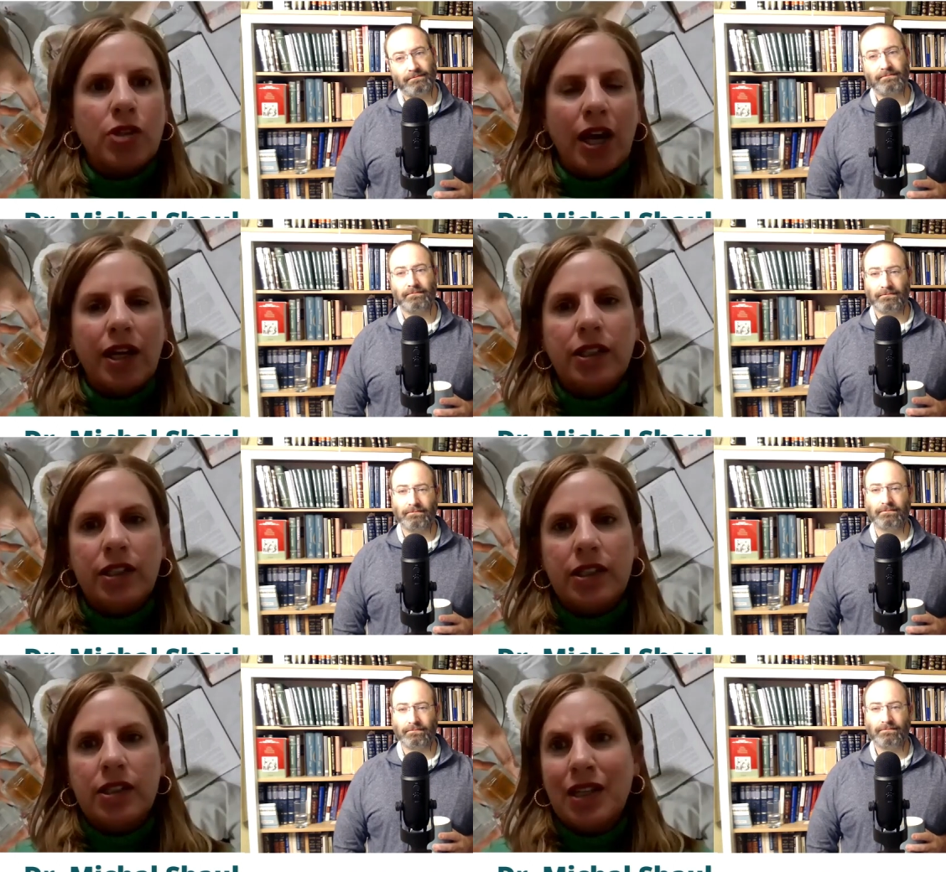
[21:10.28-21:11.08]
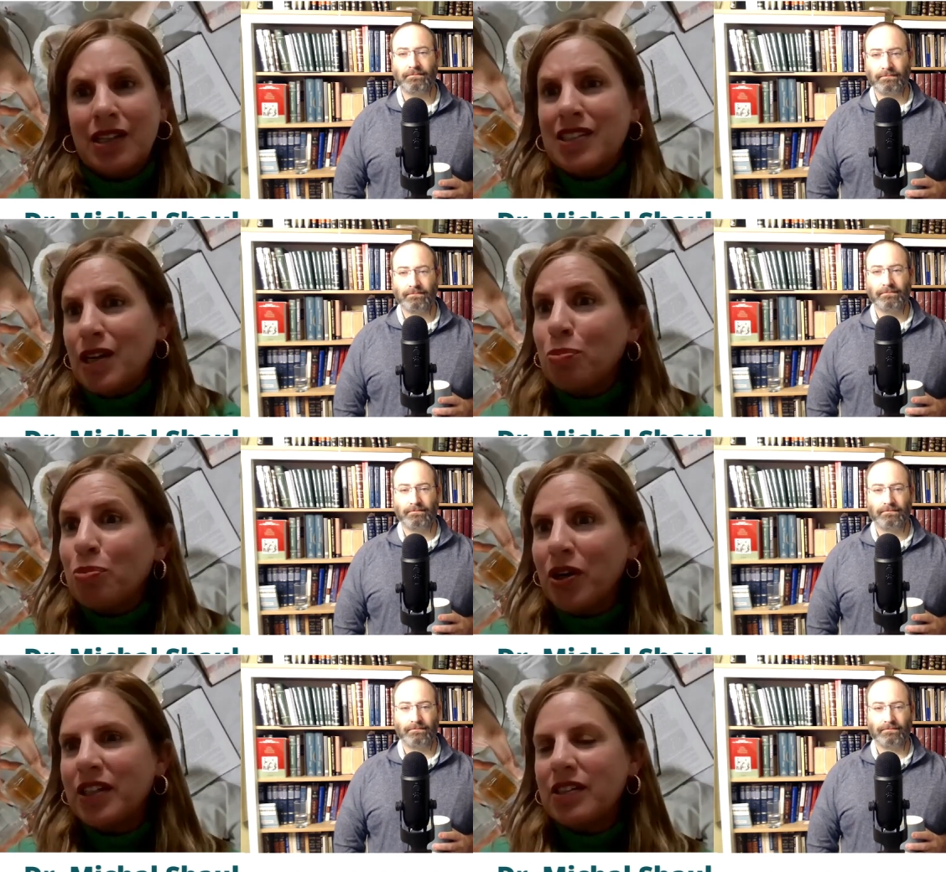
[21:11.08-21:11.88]
Speaker 1: society, se-
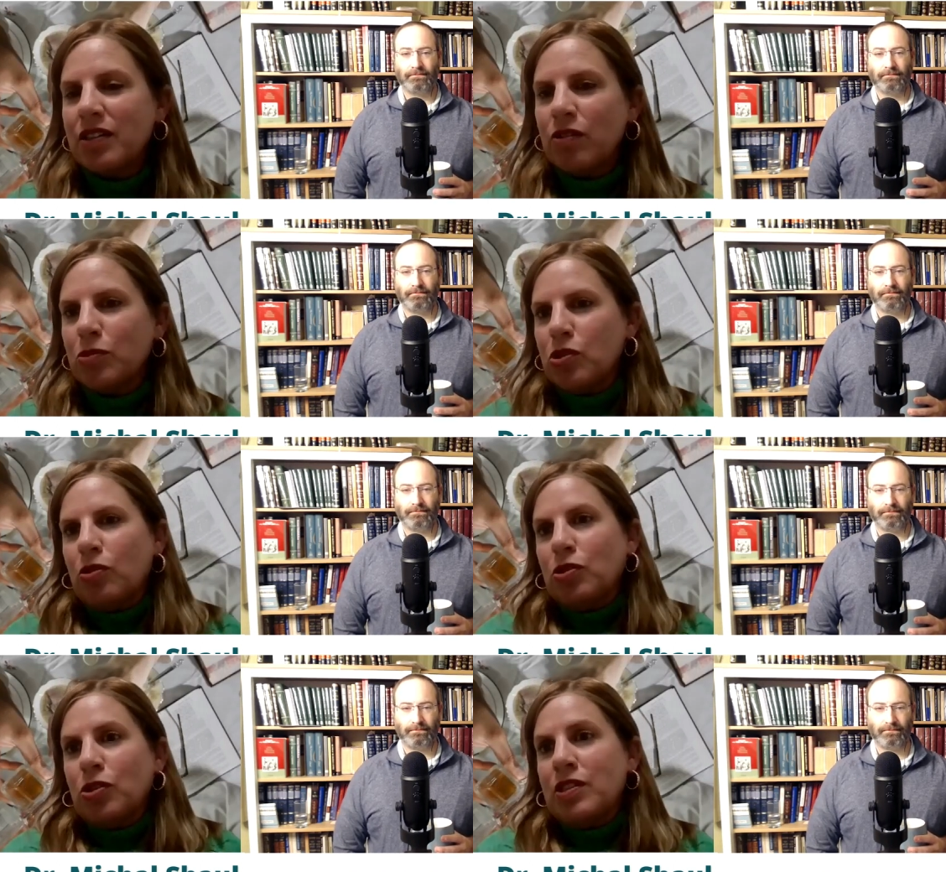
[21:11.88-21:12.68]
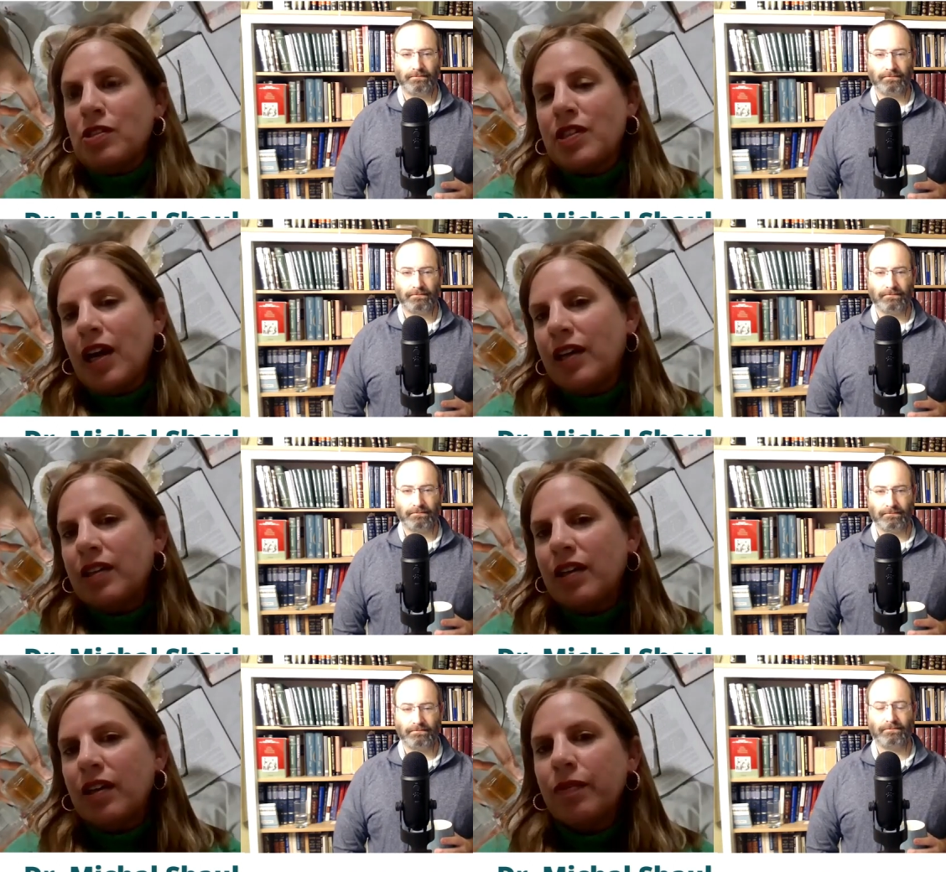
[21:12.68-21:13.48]
separate homosocial
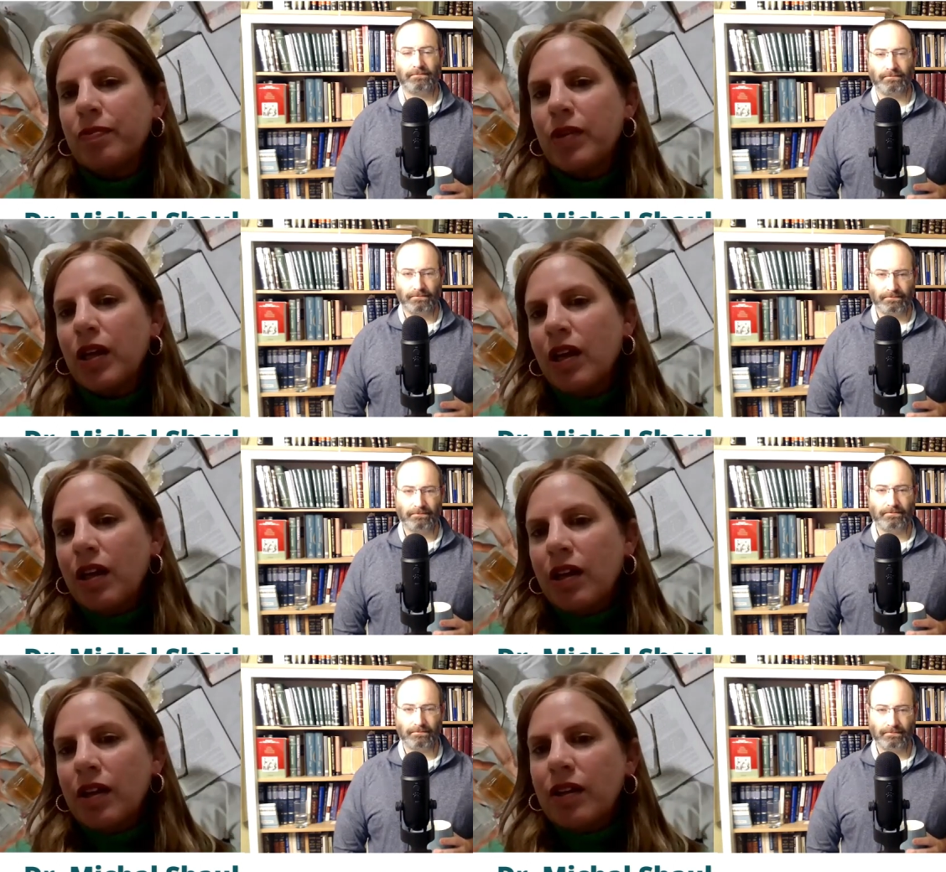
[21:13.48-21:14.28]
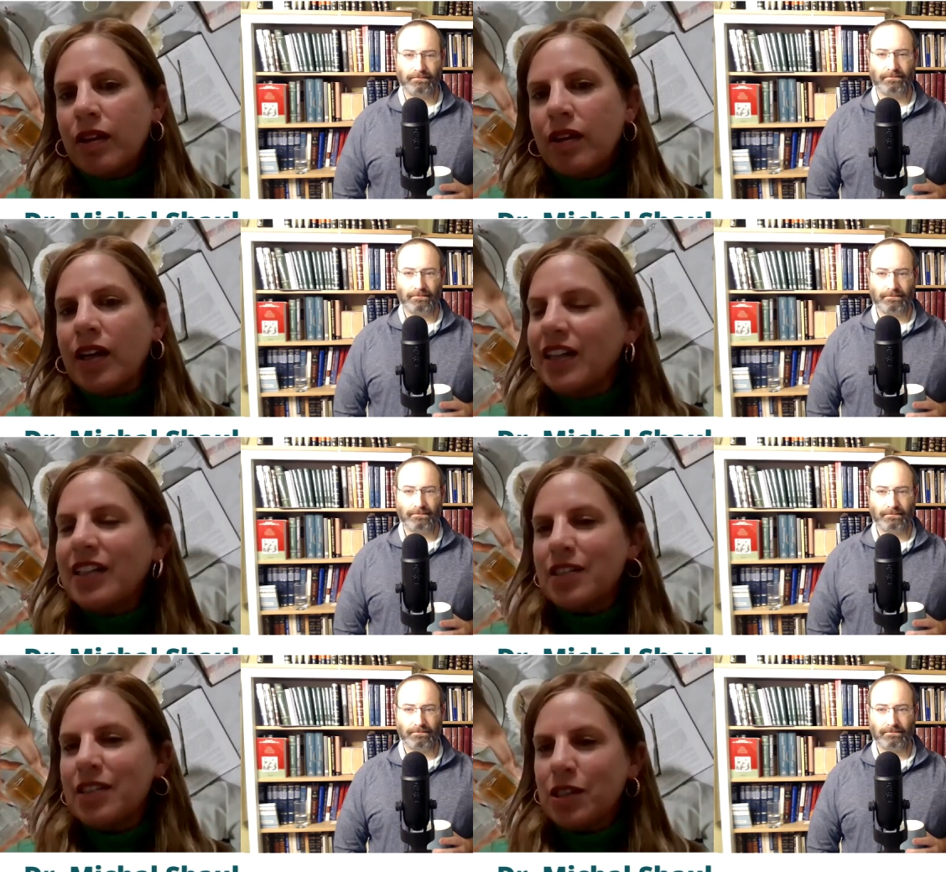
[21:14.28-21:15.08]
society, mm-hmm. they
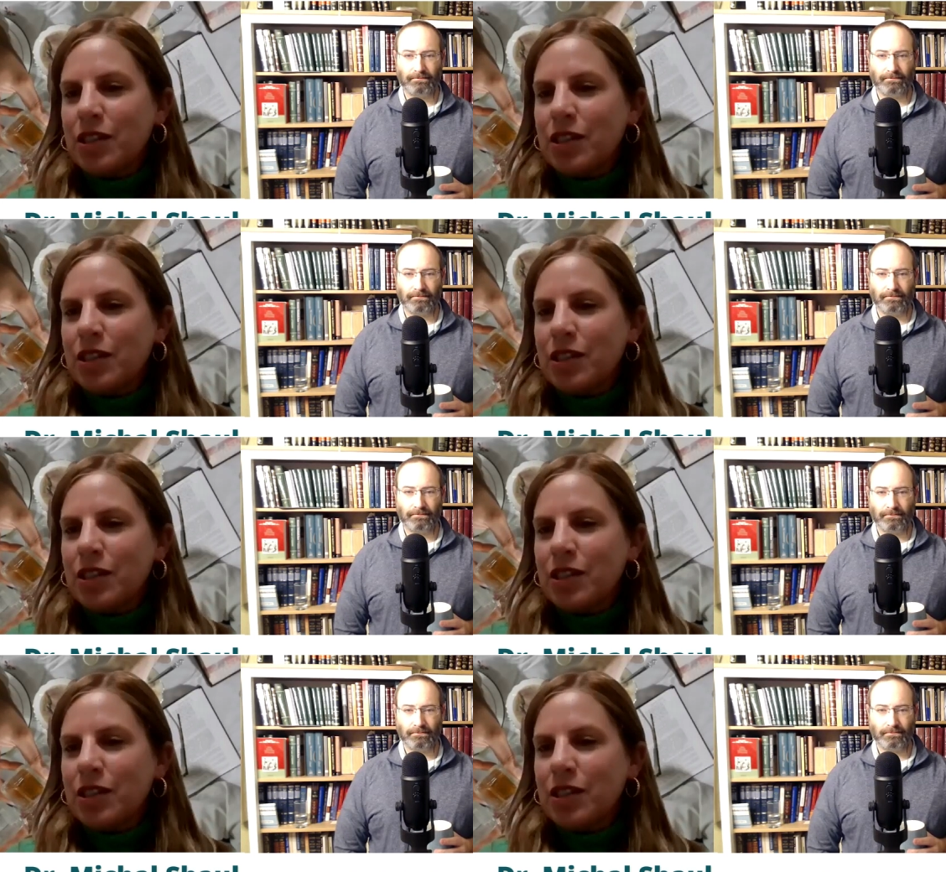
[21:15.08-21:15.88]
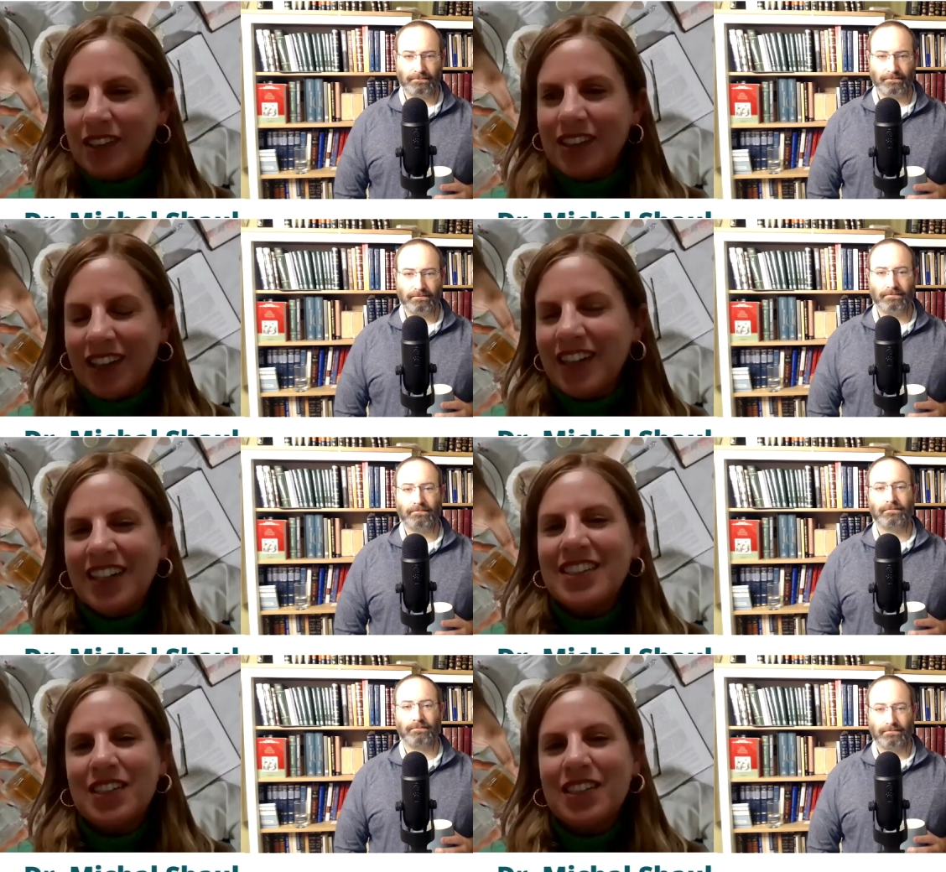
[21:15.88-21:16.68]
need their space.
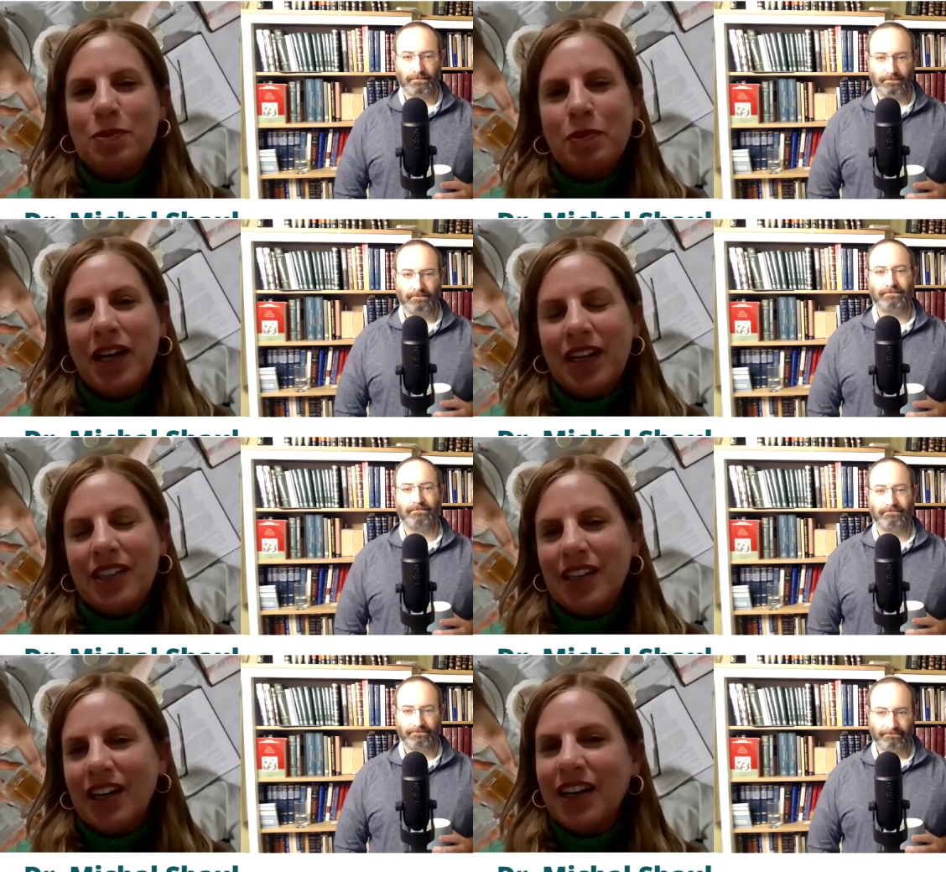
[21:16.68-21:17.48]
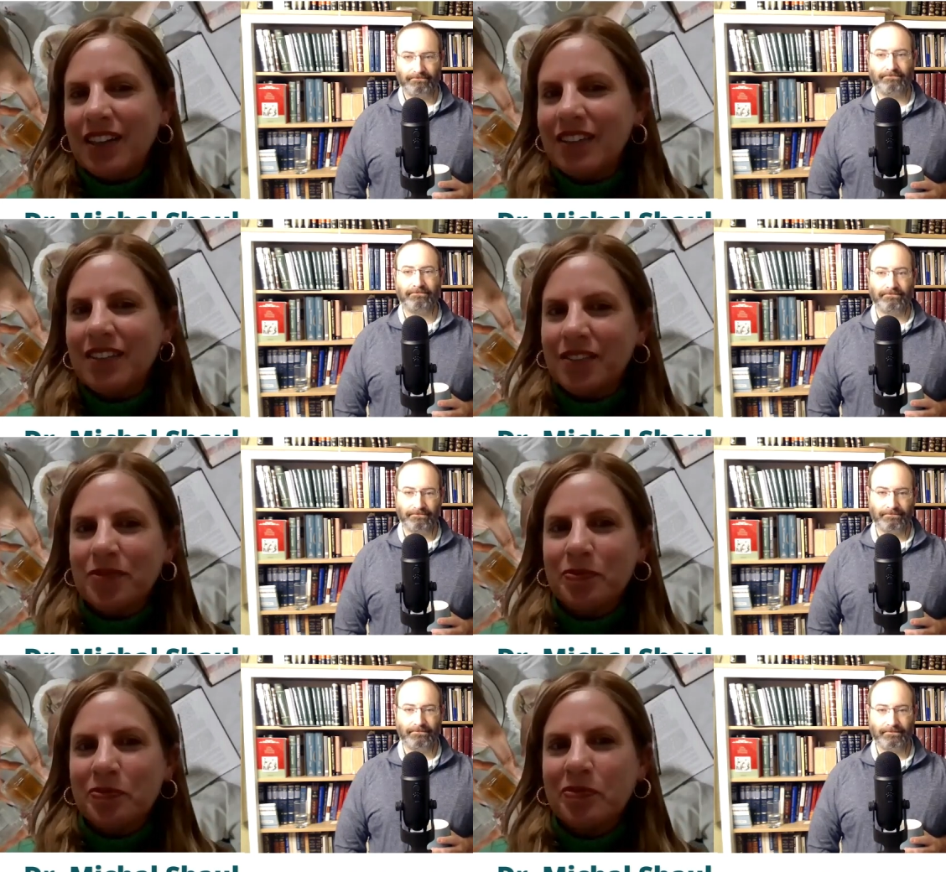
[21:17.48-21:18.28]
They need their space, mm-hmm. and
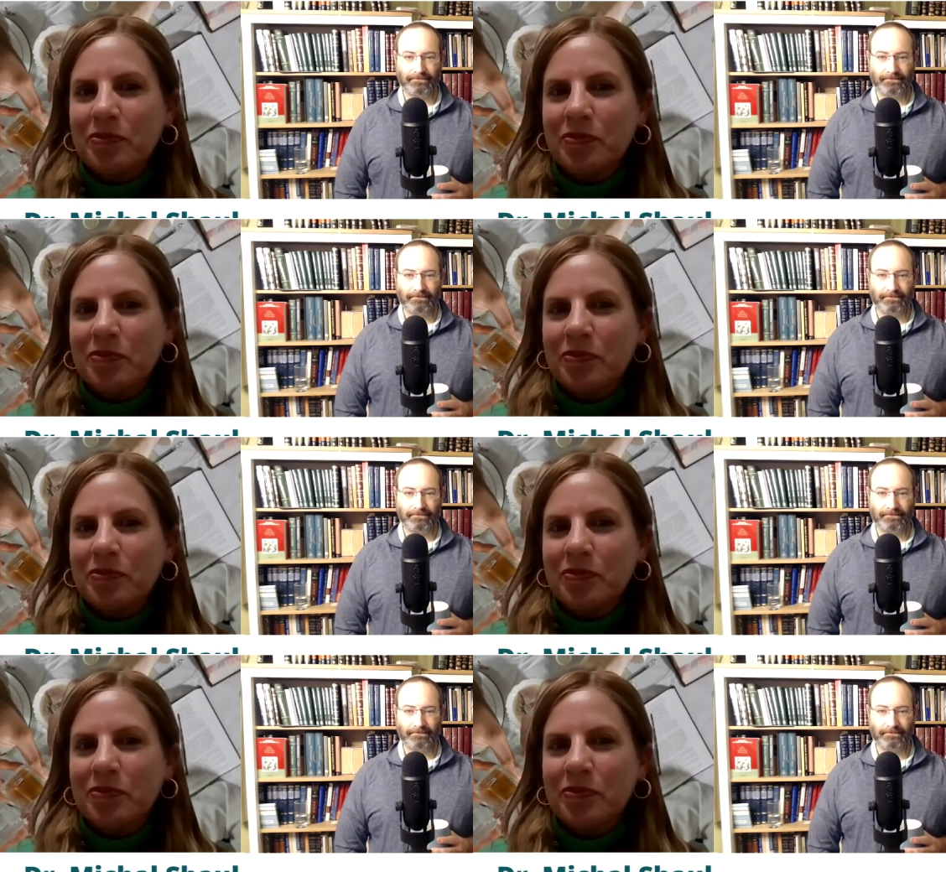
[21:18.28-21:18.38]
mm-hmm.